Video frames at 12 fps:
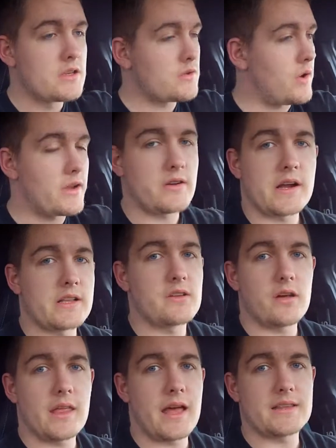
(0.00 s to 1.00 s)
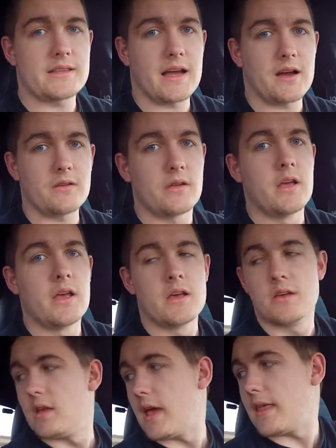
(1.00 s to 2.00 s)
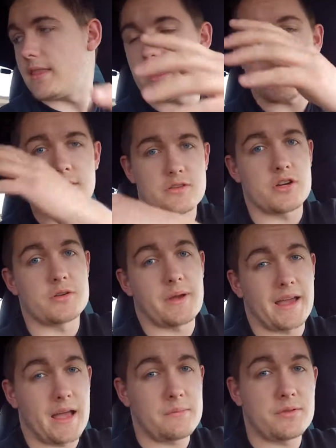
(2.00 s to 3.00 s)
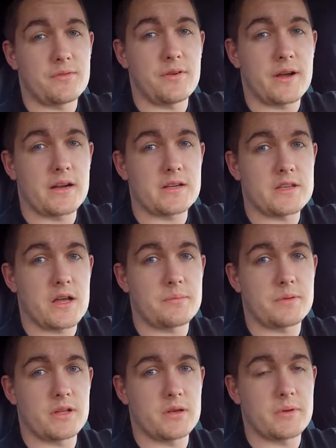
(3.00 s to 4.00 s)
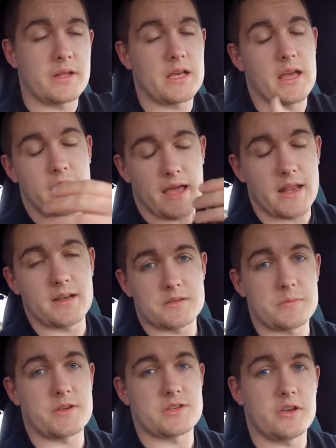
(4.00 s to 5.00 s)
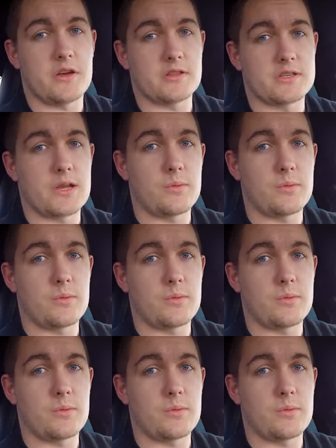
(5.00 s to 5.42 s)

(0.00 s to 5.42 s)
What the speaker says: So I cranked all that down, and then I turned my amplifiers up a little bit, and especially on the